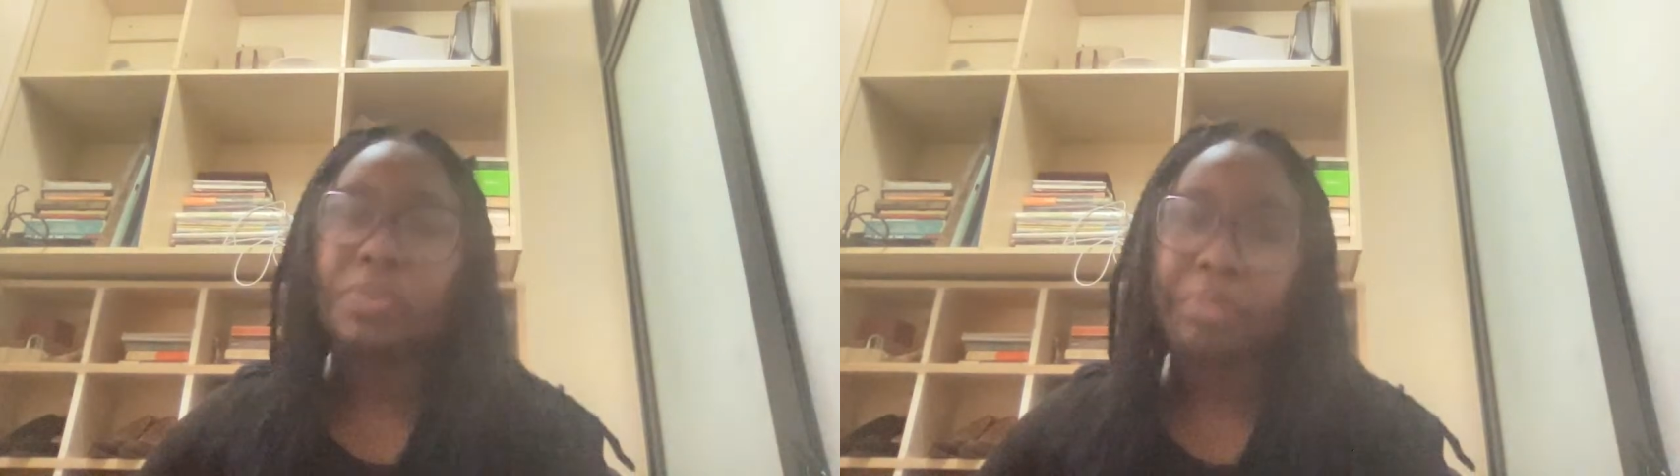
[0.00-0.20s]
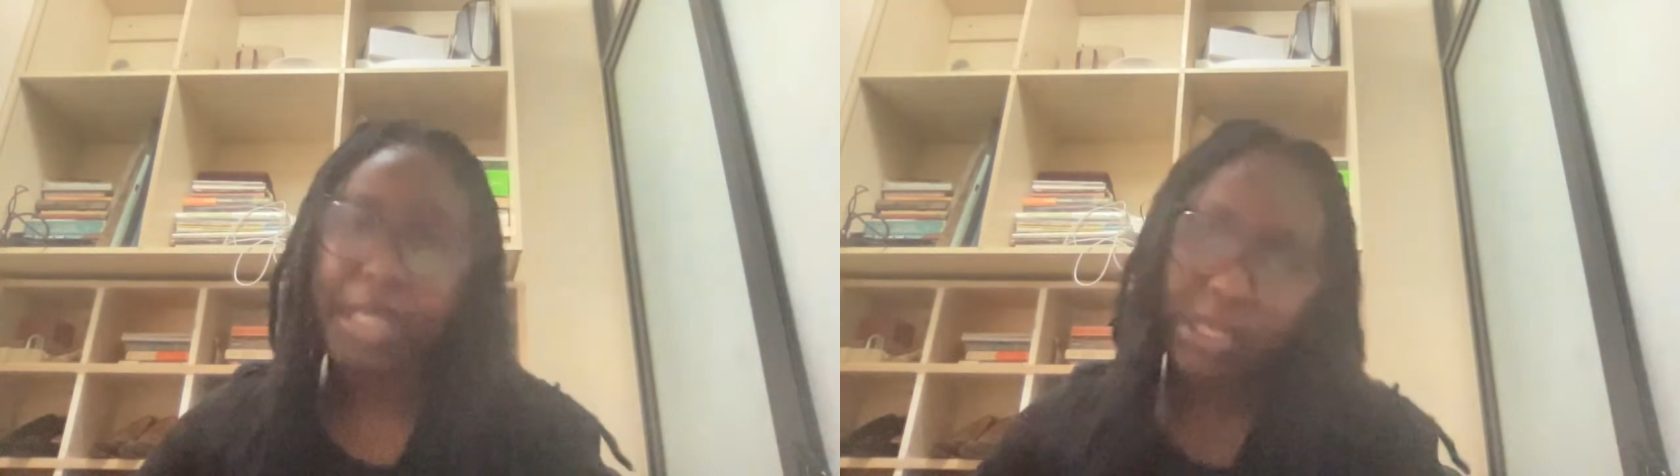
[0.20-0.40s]

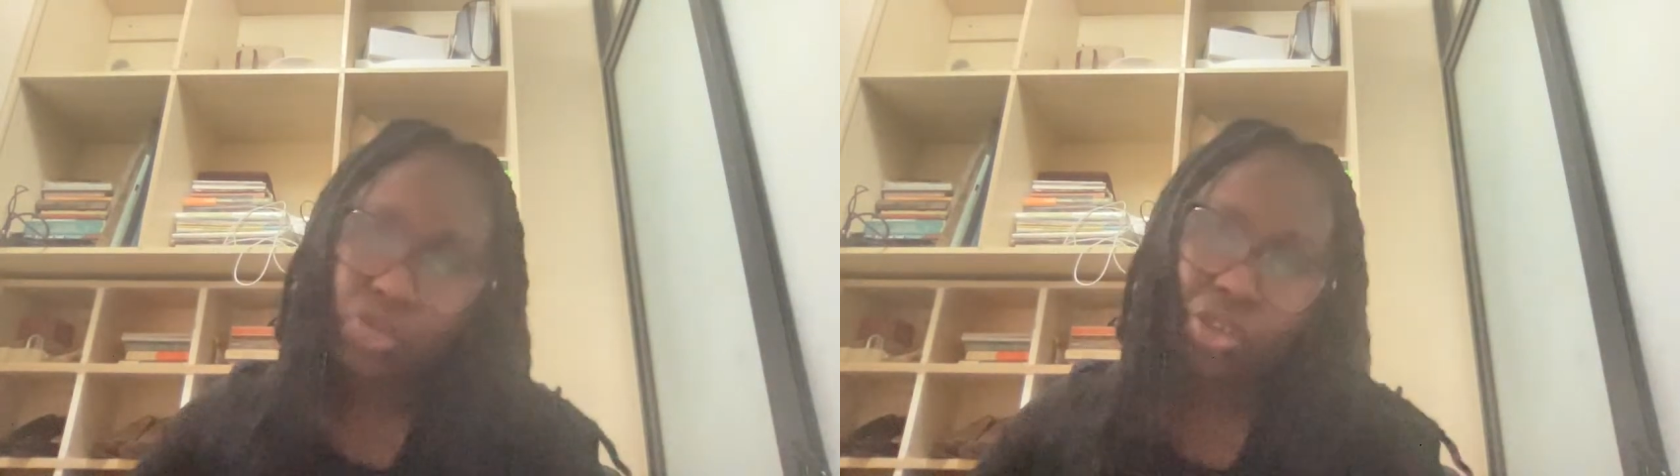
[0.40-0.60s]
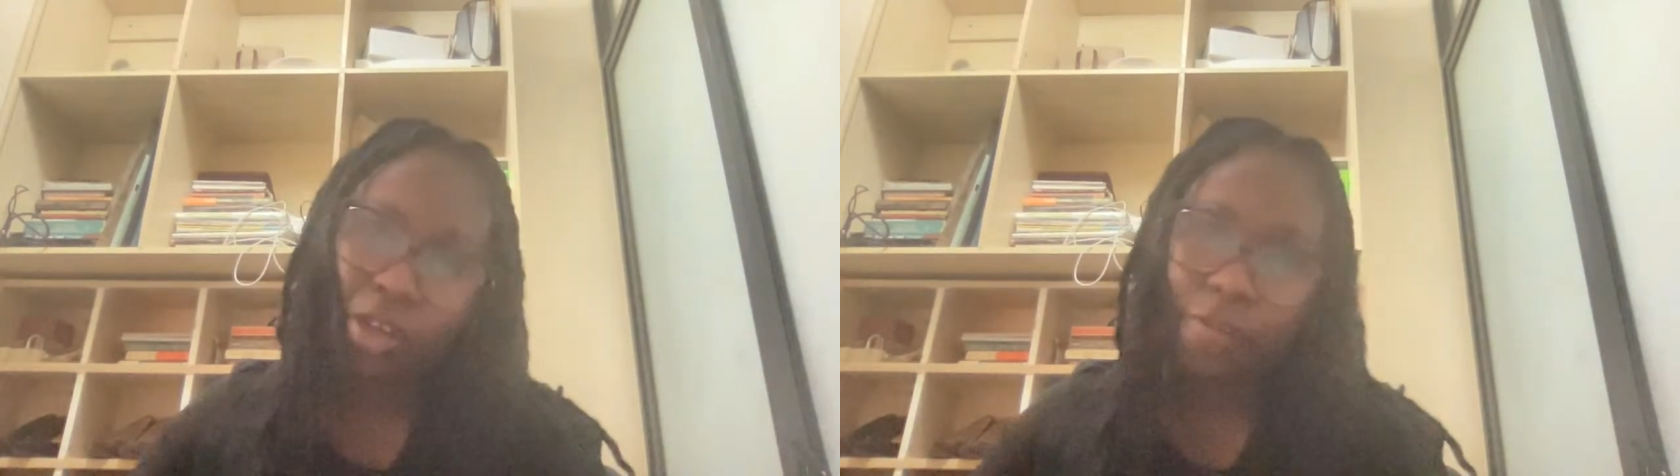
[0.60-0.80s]

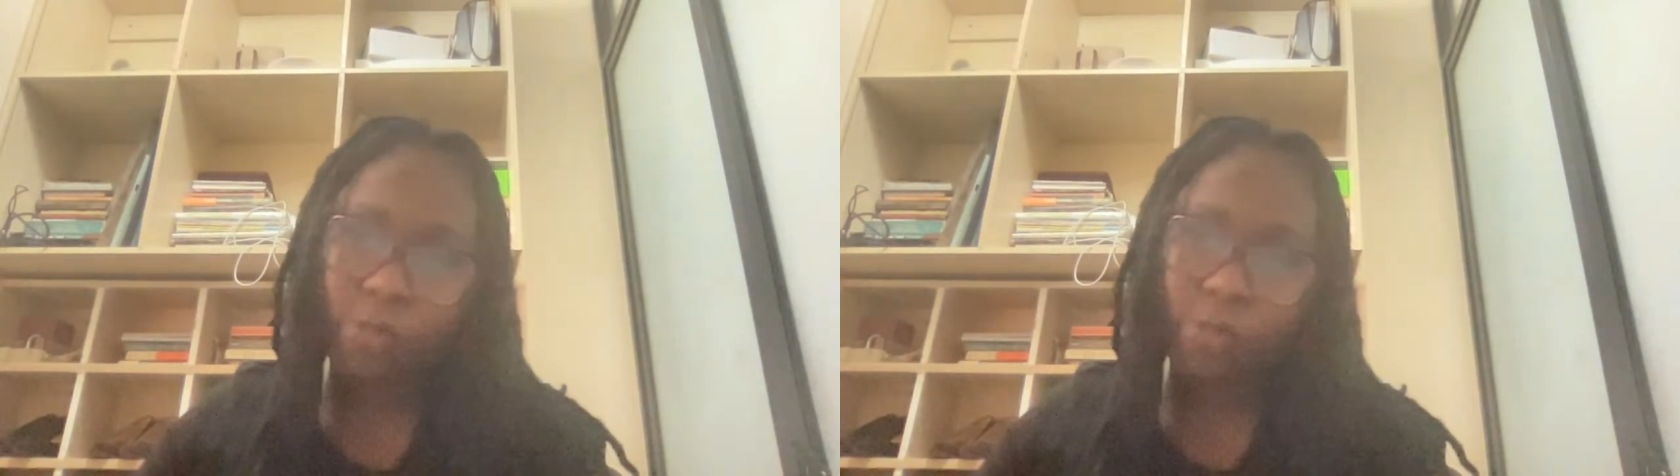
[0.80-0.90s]
MetaTrader